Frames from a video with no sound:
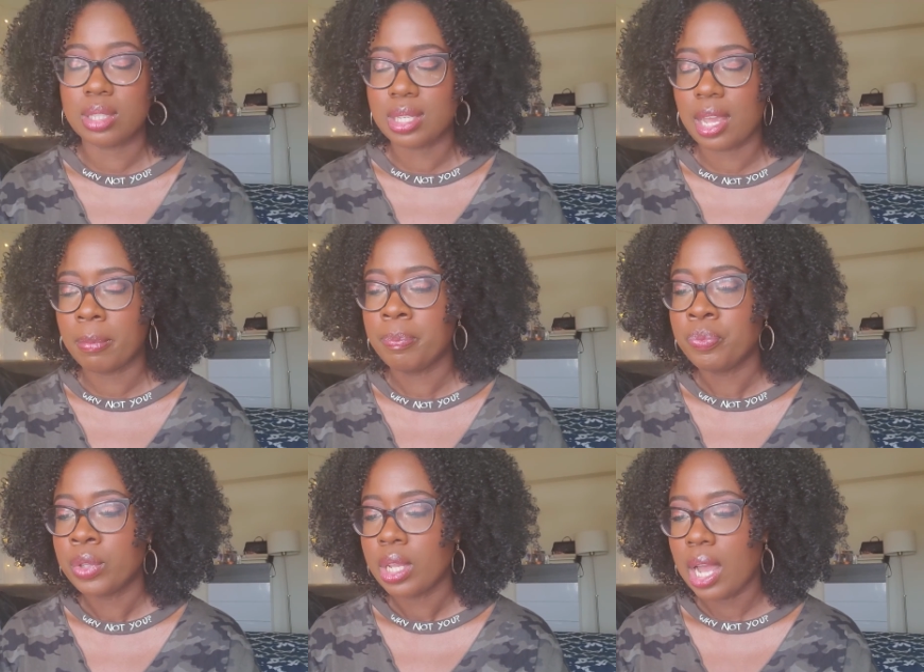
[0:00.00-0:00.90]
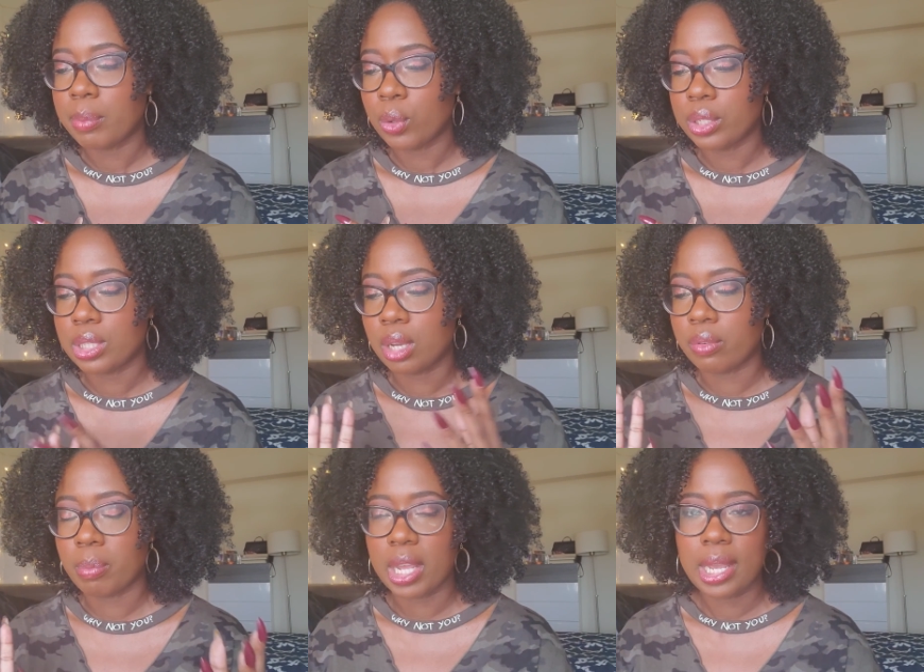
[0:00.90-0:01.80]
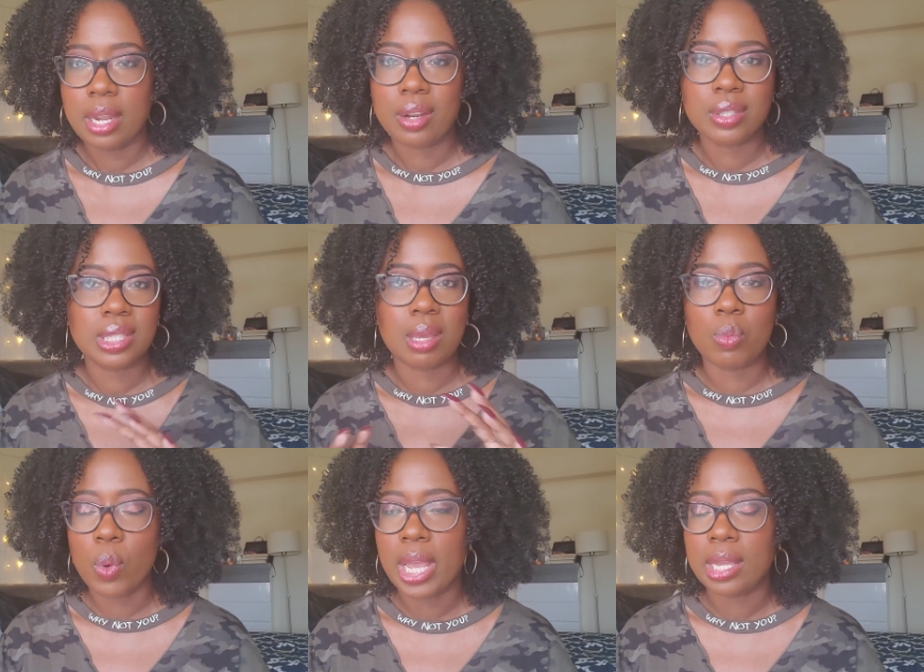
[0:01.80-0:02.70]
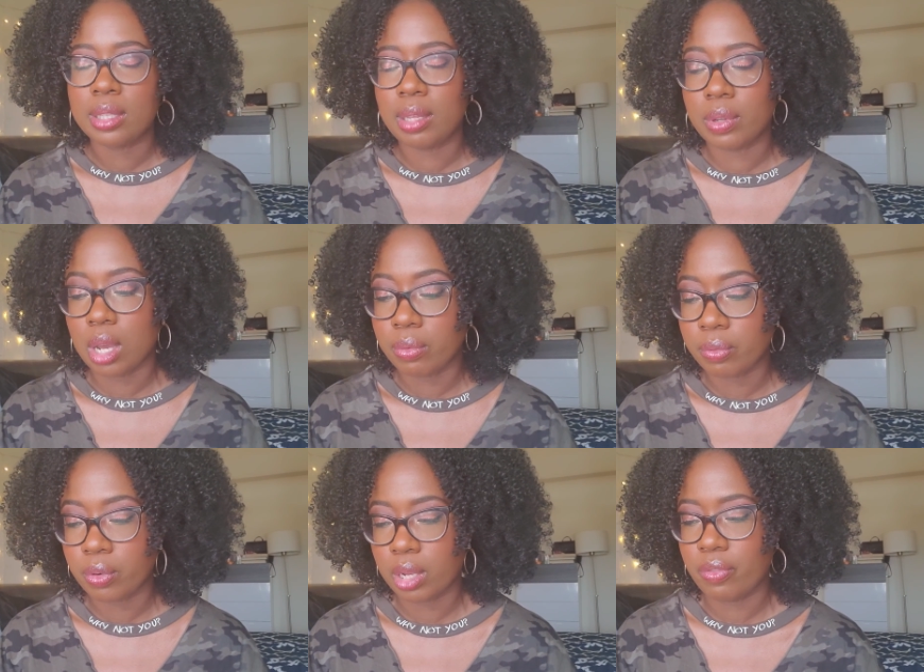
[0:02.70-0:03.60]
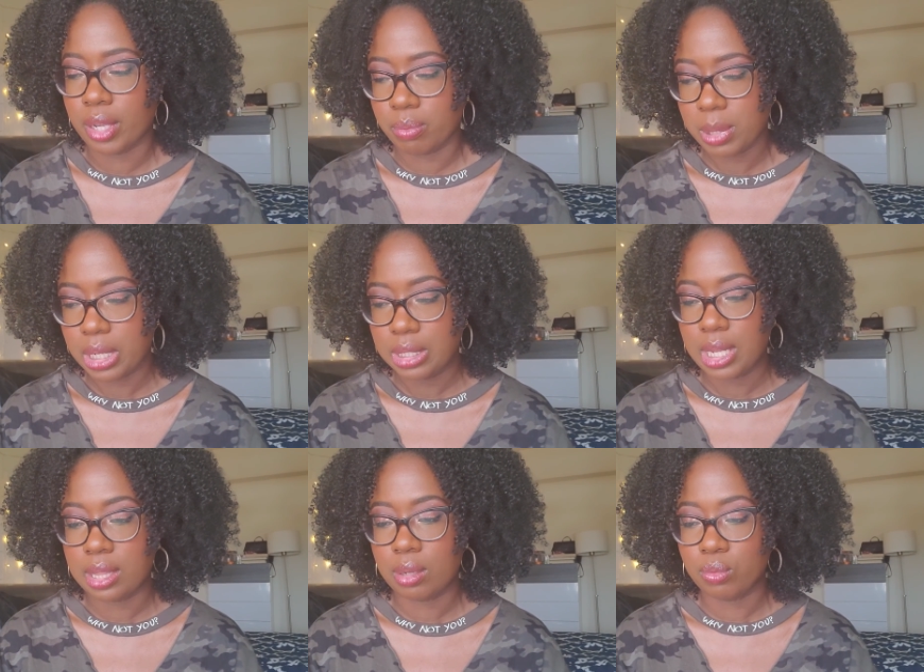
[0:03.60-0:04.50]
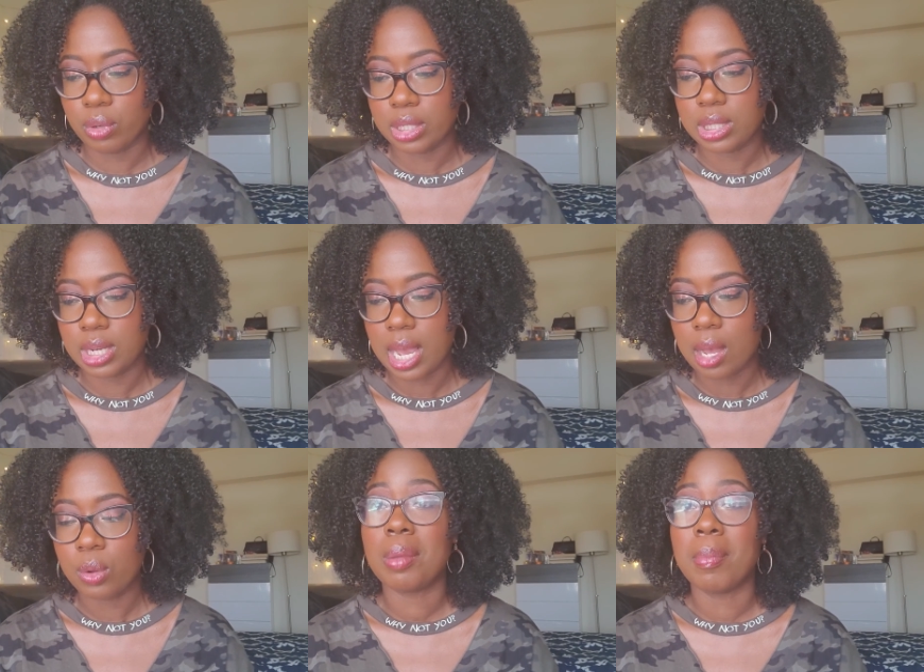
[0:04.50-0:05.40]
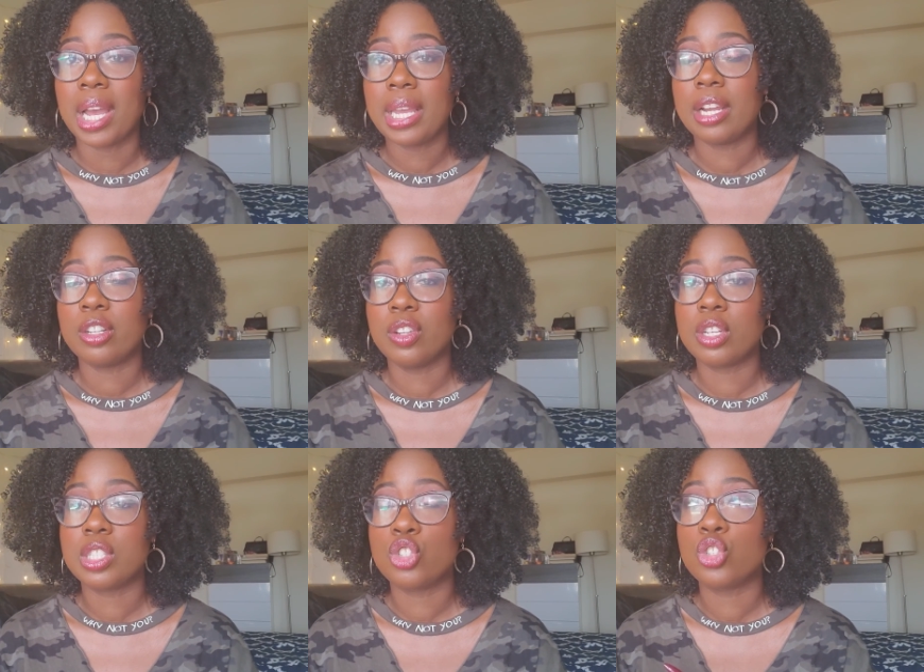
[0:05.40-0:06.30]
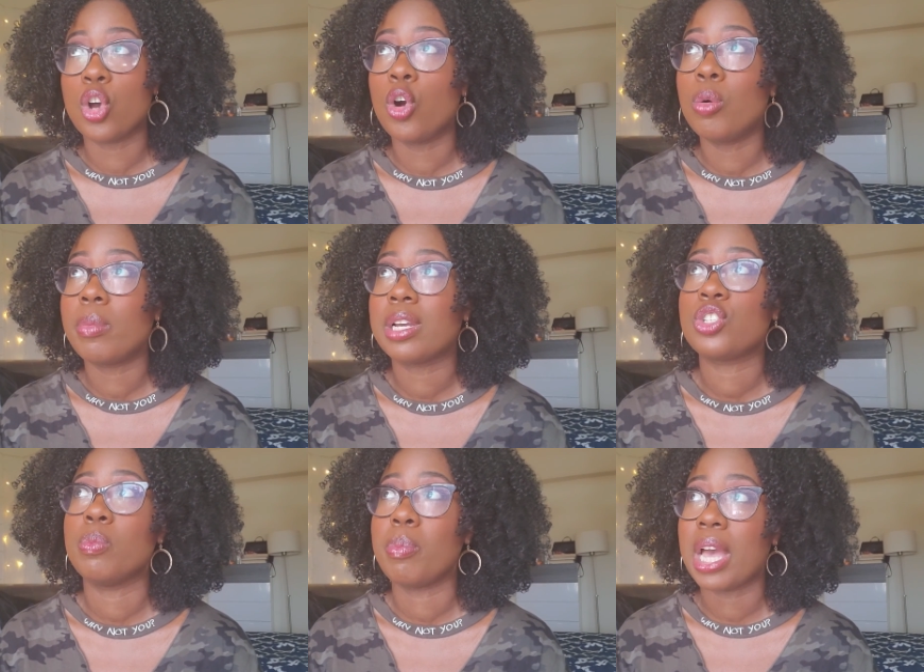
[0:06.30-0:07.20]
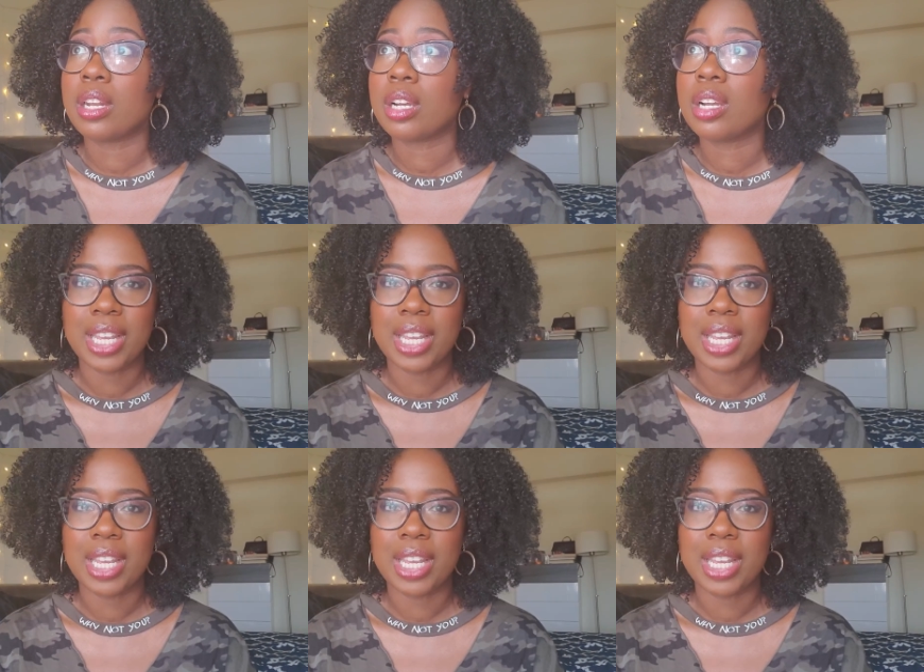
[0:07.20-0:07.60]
same. I'm going to cover my hair, same way, leave it on for 45 minutes, and then rinse it out. My hair looks so much better